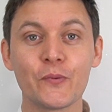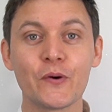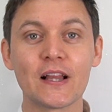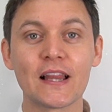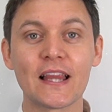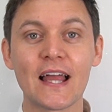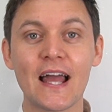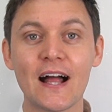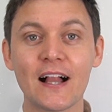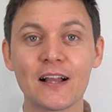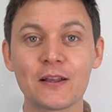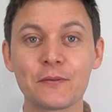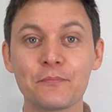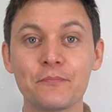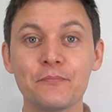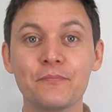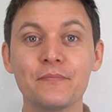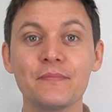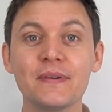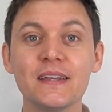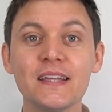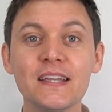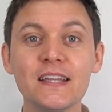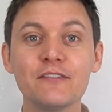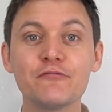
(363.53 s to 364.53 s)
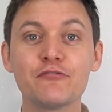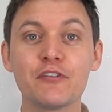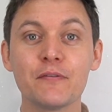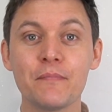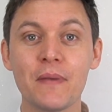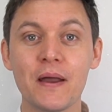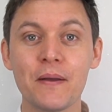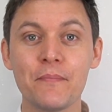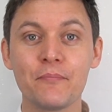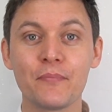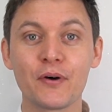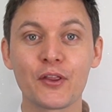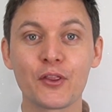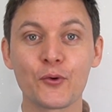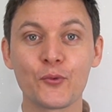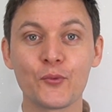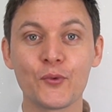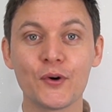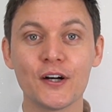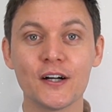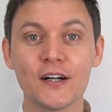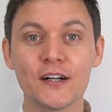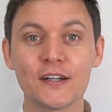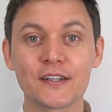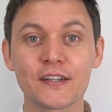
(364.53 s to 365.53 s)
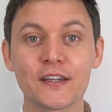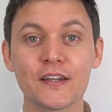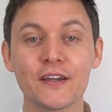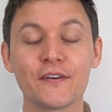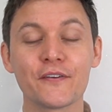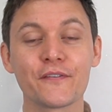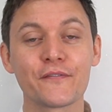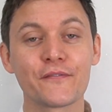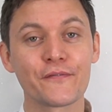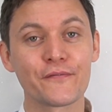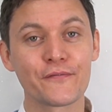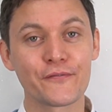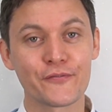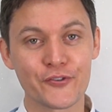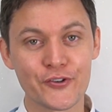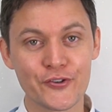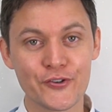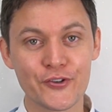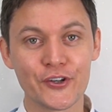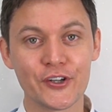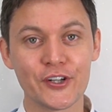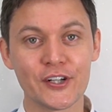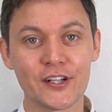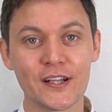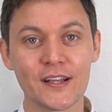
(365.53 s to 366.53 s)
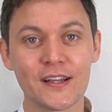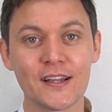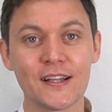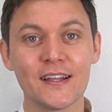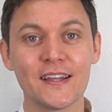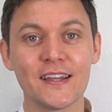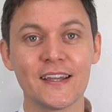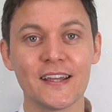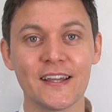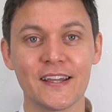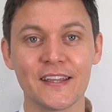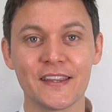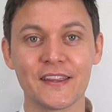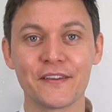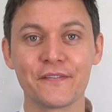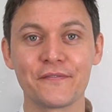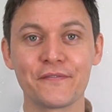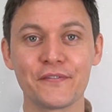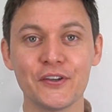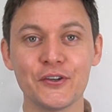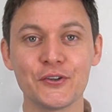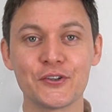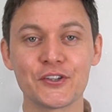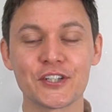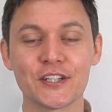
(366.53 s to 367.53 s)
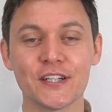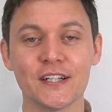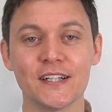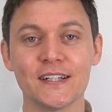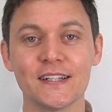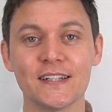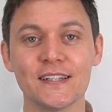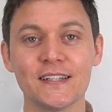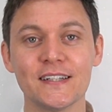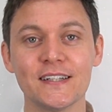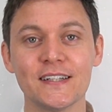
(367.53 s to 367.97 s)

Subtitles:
will help me remember the word frugal in the future.